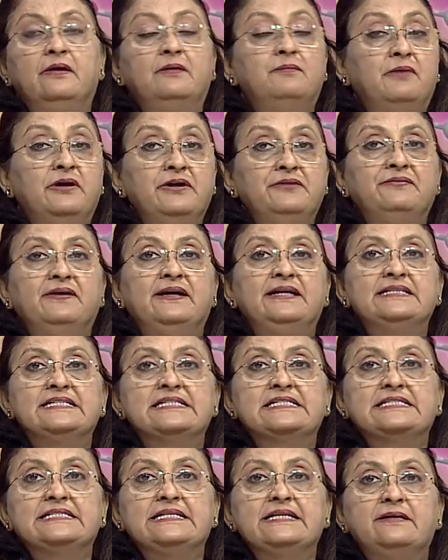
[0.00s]
uh, modified
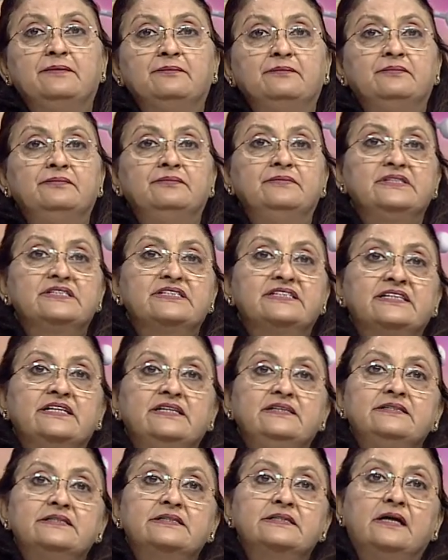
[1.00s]
stem,
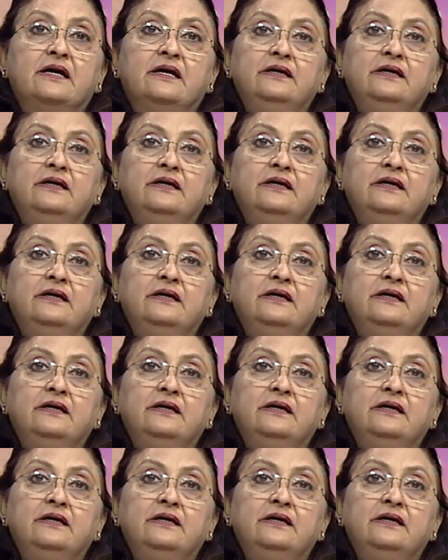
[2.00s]
since